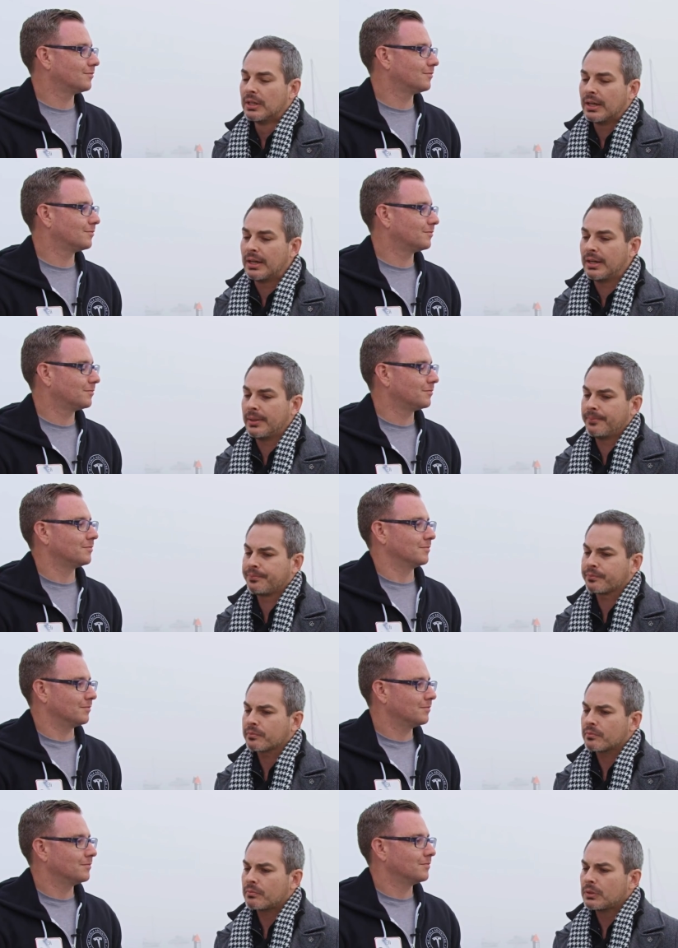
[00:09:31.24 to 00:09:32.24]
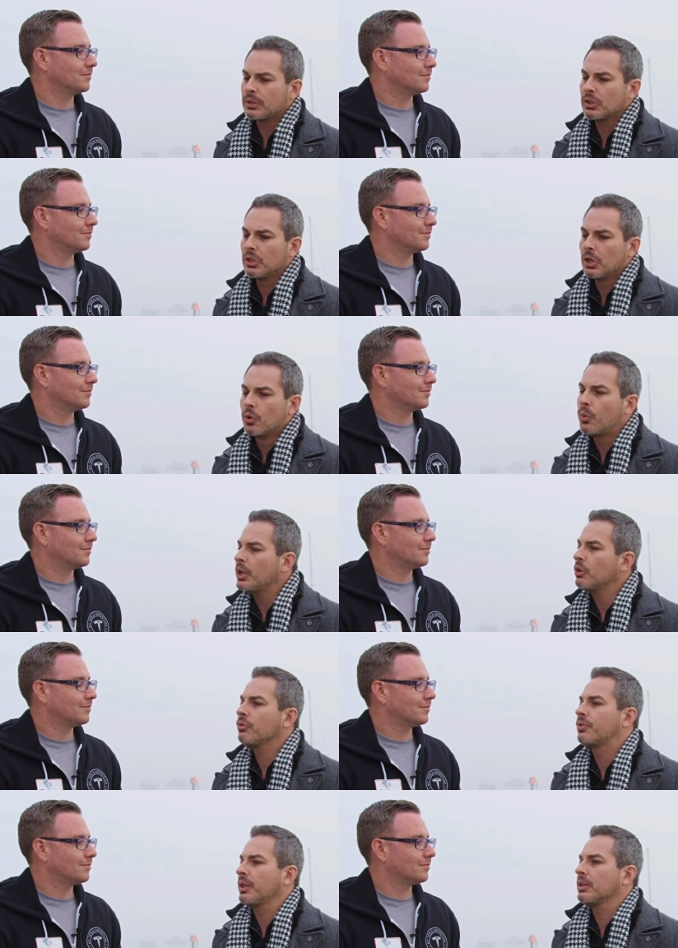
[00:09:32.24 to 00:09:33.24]
Speaker 1: Um, where do
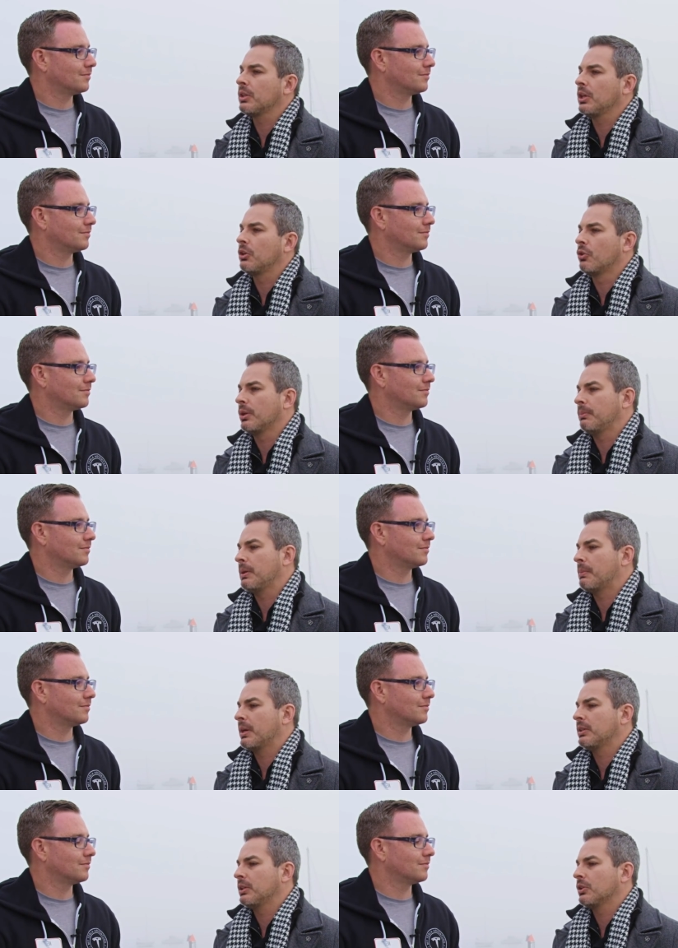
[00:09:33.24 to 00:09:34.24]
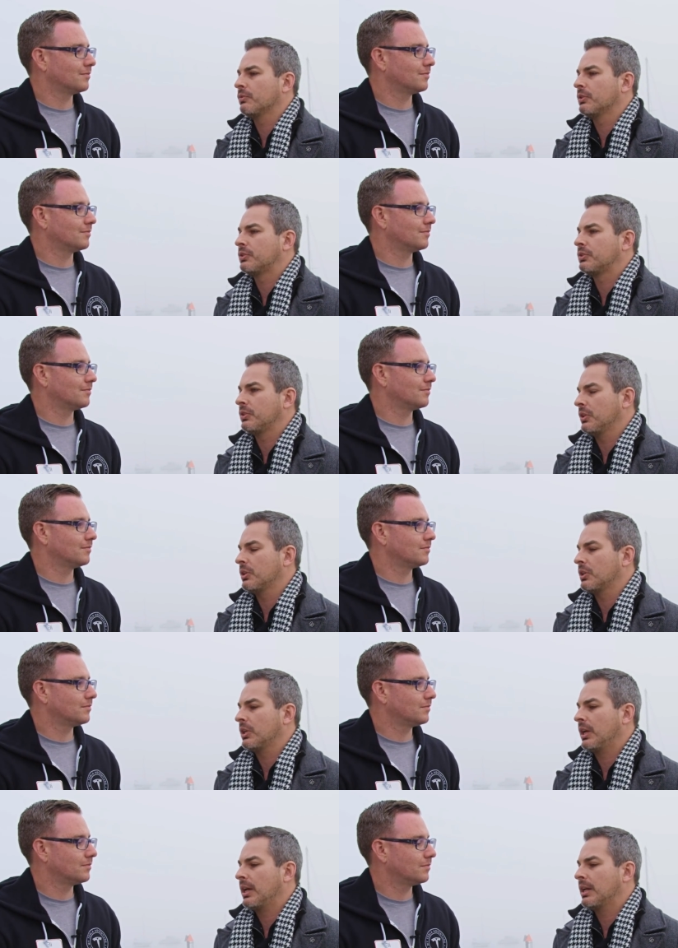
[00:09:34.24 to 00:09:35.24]
you think they're going to be by the end of this
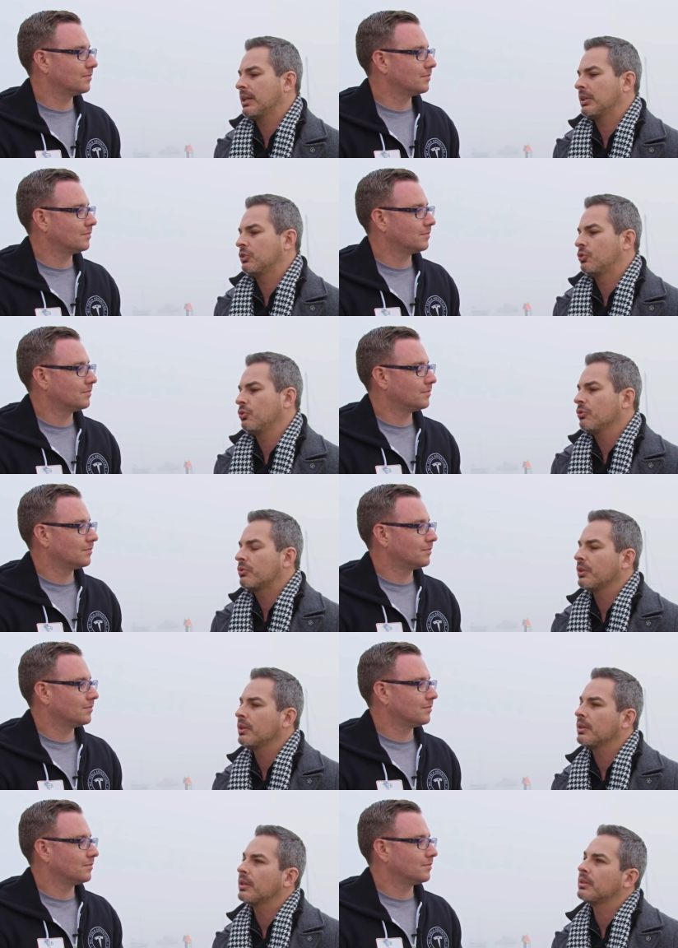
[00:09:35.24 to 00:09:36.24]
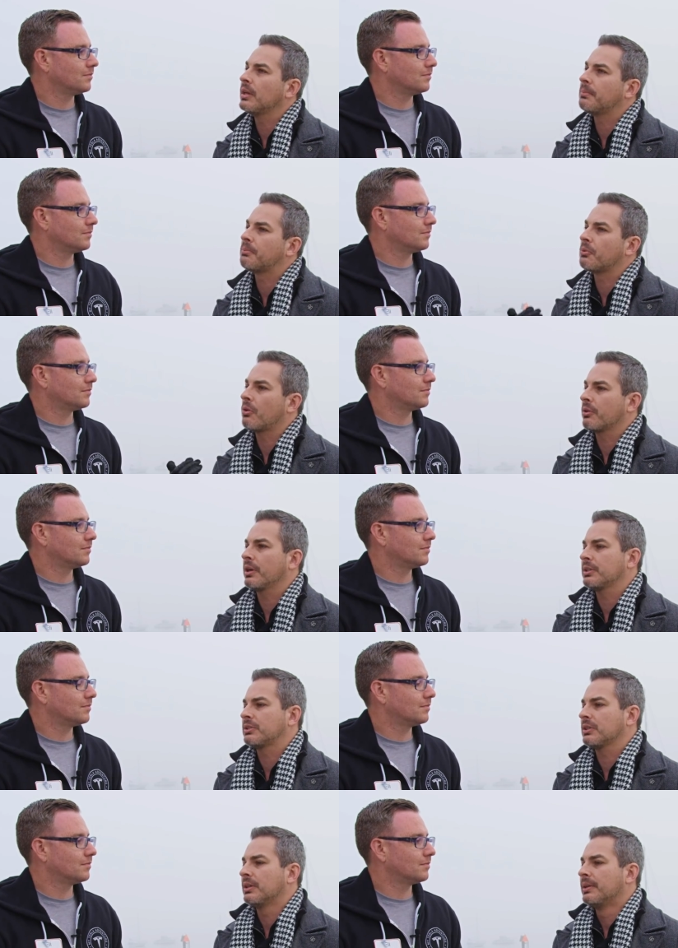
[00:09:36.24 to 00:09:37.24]
year? And do you think that their
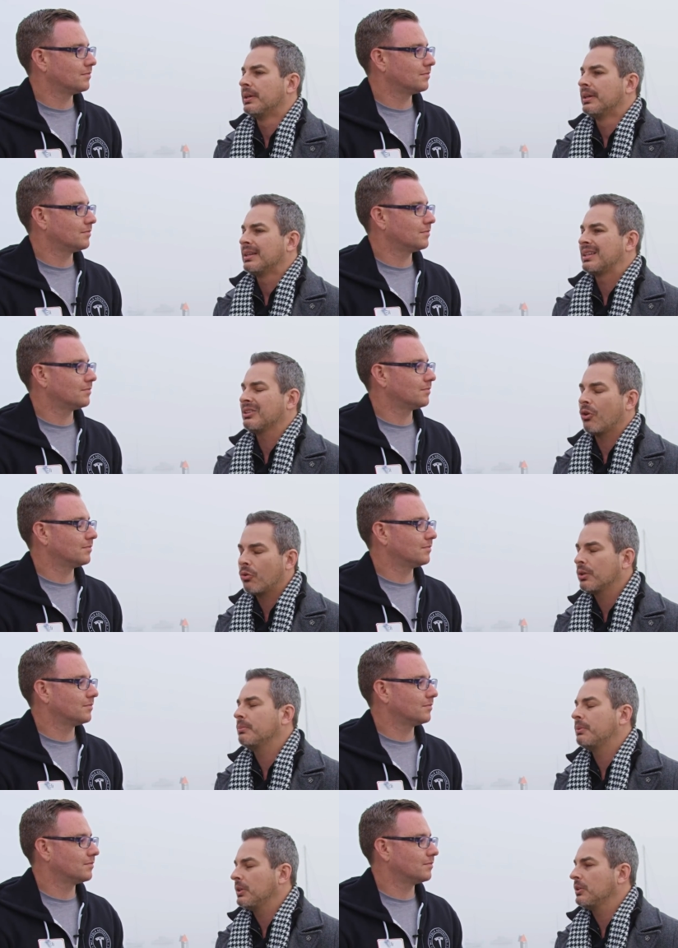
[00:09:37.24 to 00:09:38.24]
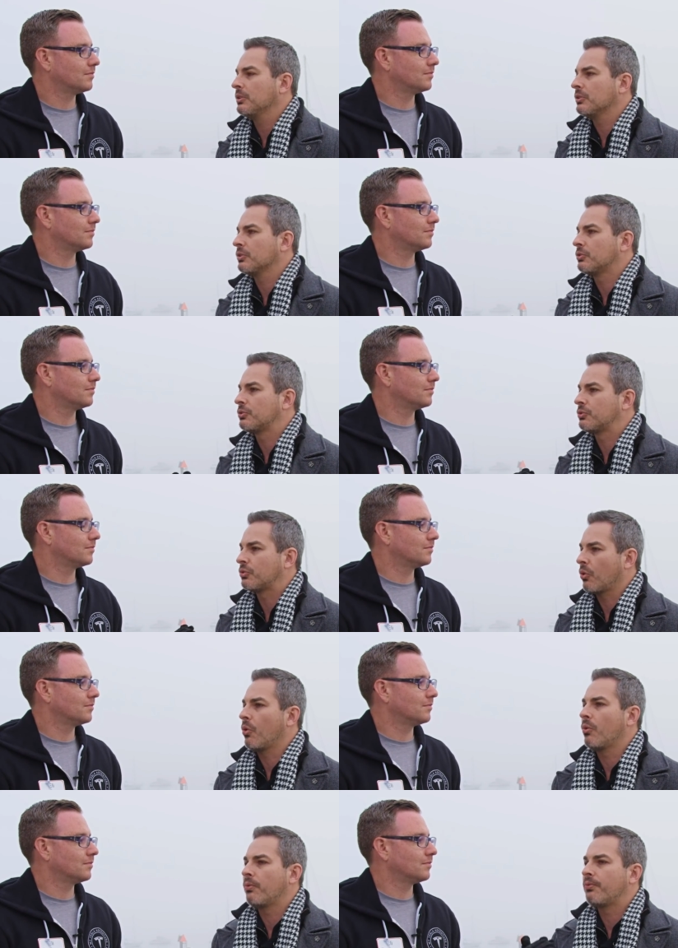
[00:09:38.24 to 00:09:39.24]
progress can only be
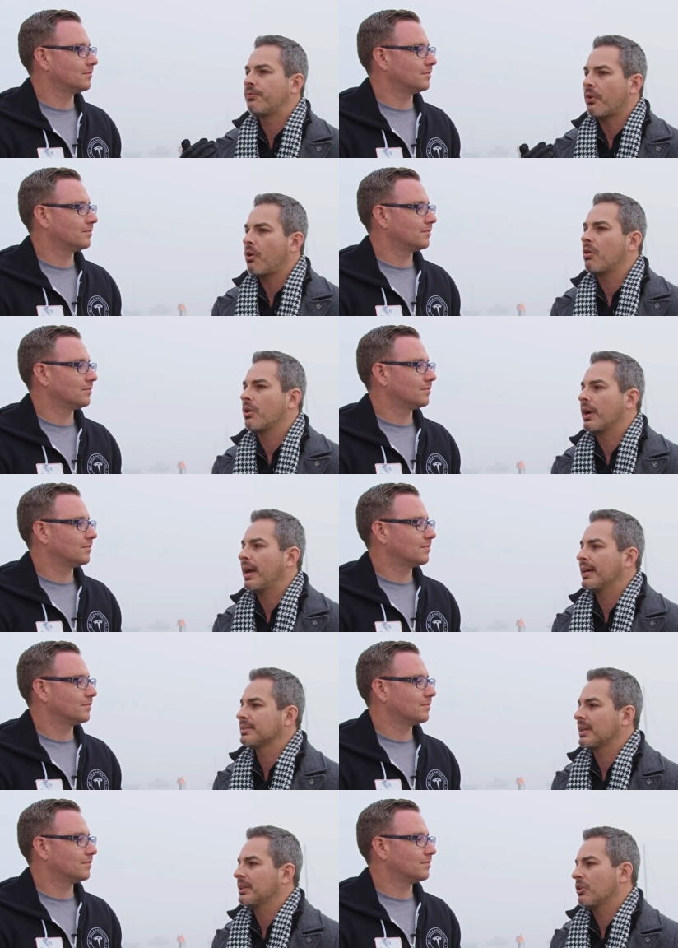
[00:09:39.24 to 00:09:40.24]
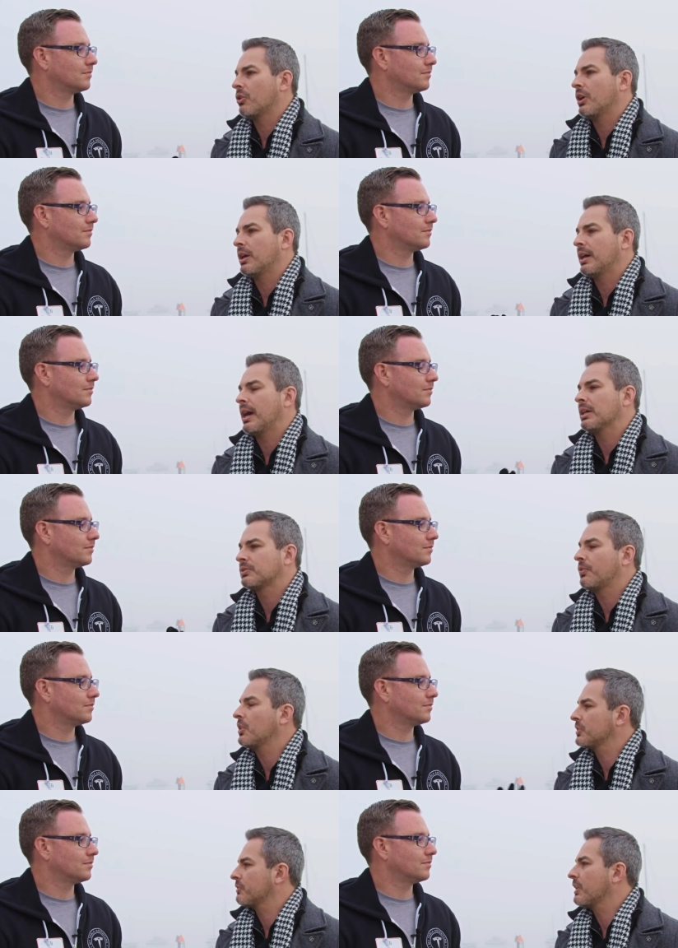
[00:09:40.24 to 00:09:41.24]
so far as you know as
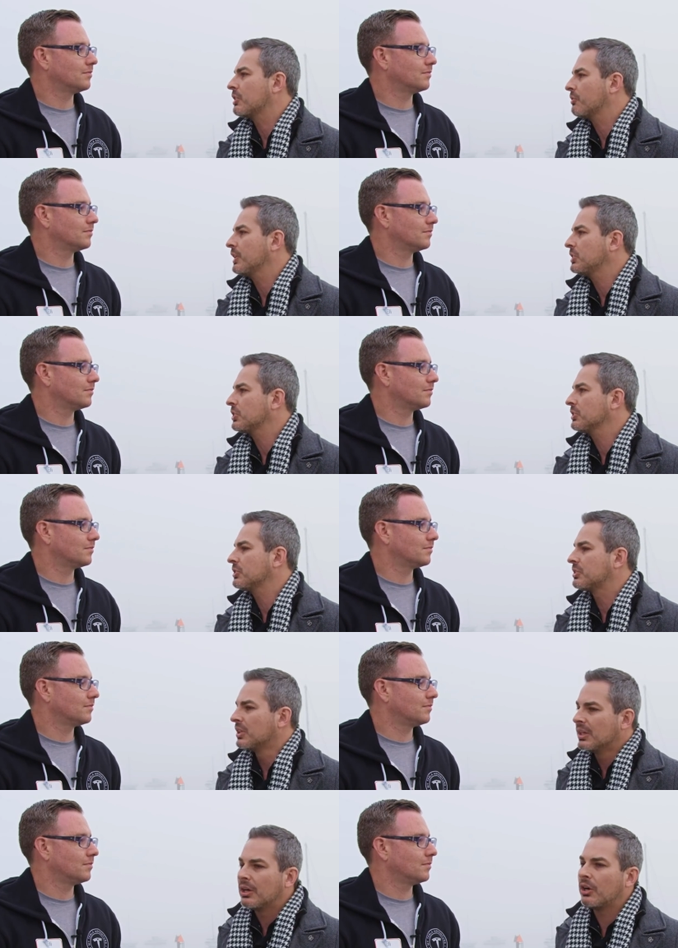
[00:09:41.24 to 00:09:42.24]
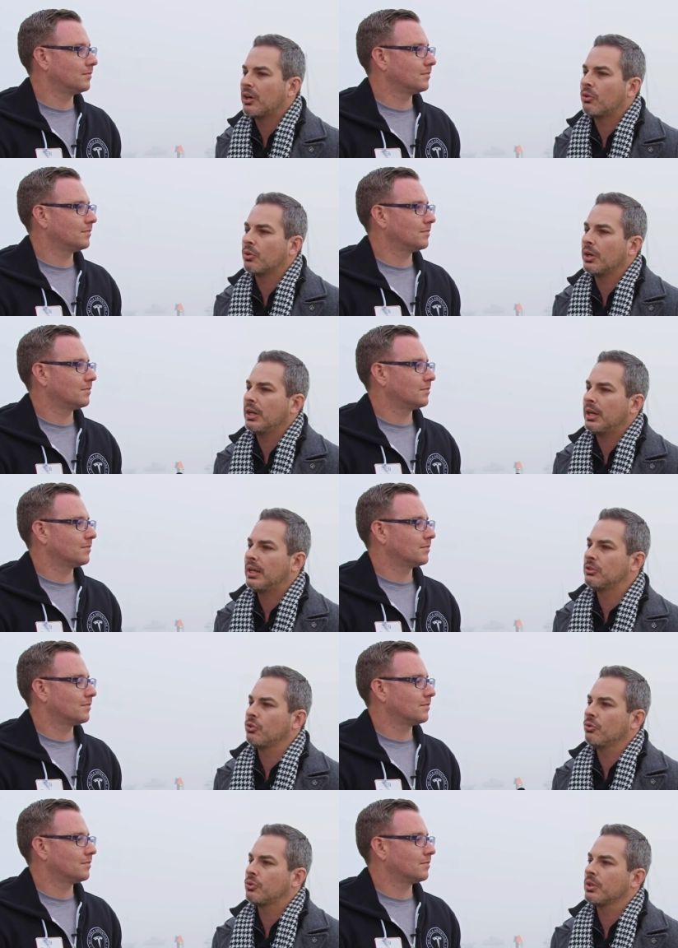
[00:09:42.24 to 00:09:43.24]
far as the regulations? Uh, or, and
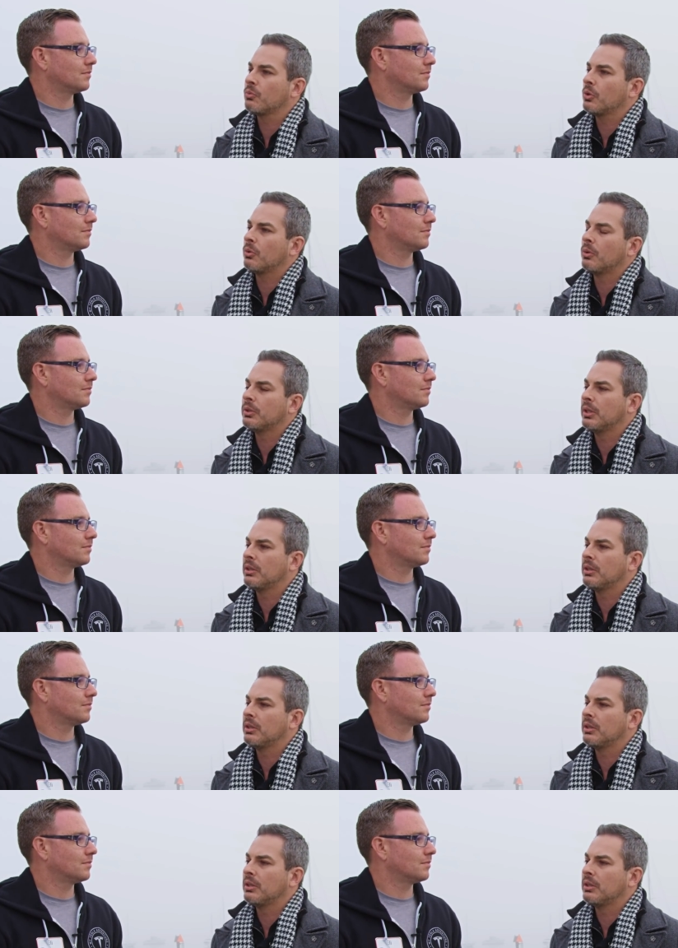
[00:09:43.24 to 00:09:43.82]
do you think what the,